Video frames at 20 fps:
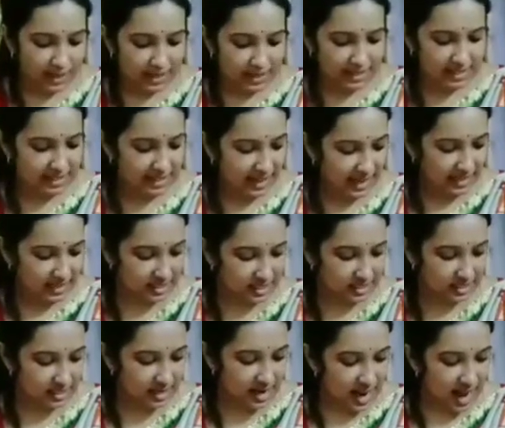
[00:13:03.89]
his
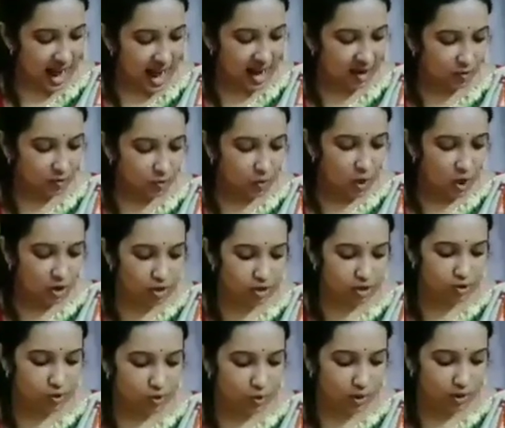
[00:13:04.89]
net and
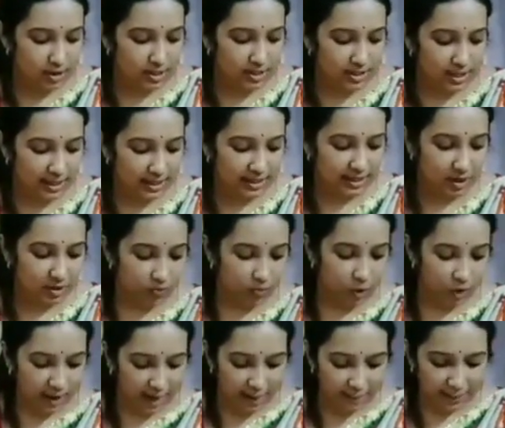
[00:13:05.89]
walked towards the deer.
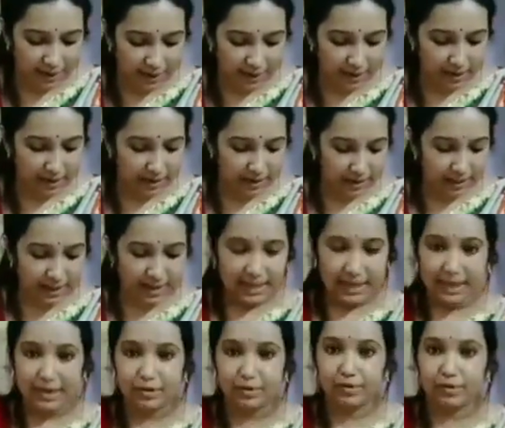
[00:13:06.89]
What happened?
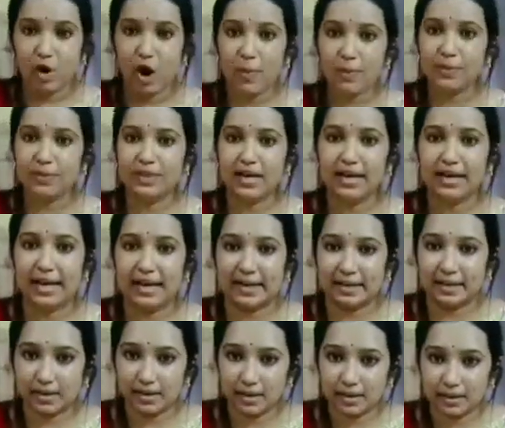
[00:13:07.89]
He dropped the
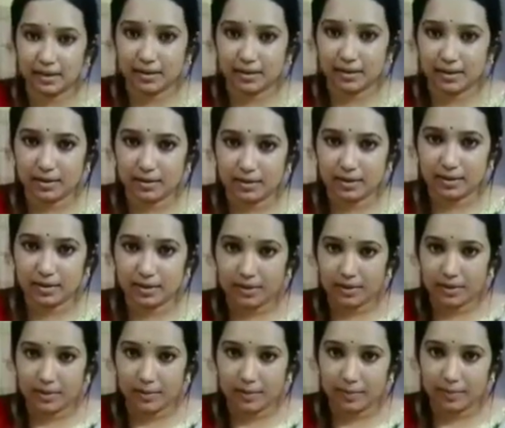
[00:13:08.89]
net,
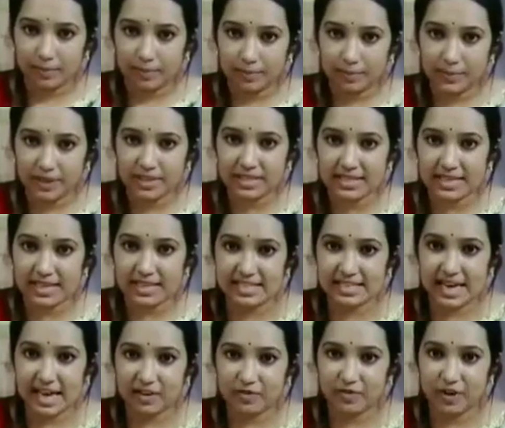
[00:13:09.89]
means
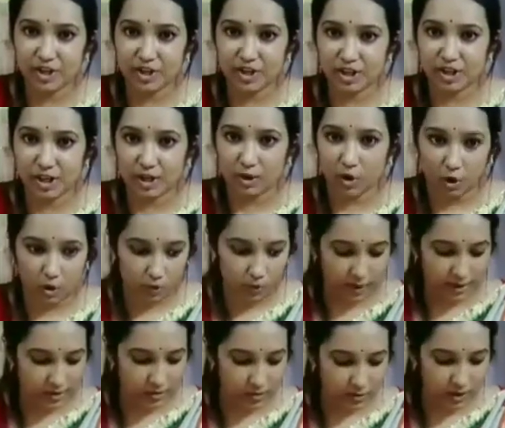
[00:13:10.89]
inside which the
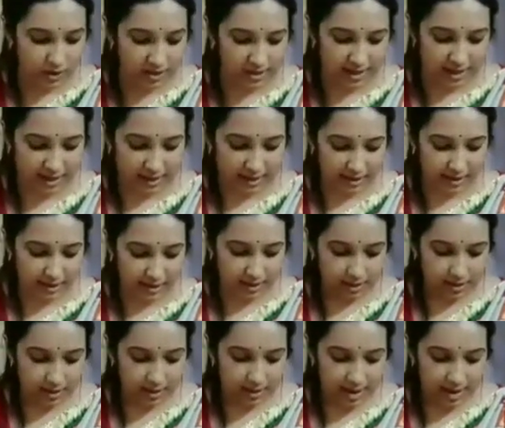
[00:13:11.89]
tortoise was there,
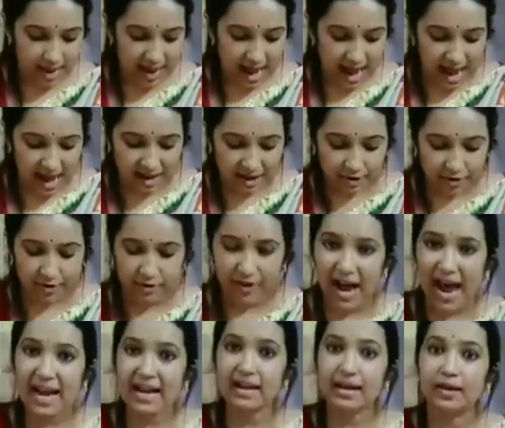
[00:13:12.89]
and
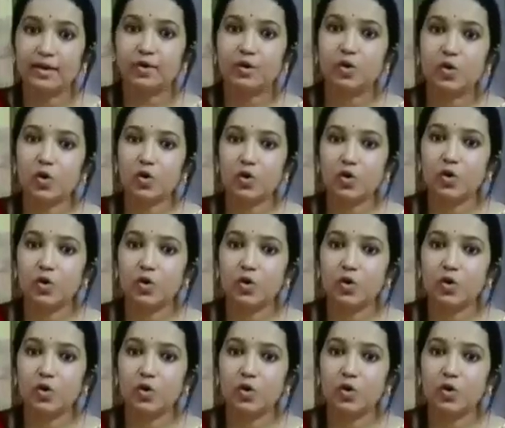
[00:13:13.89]
ran to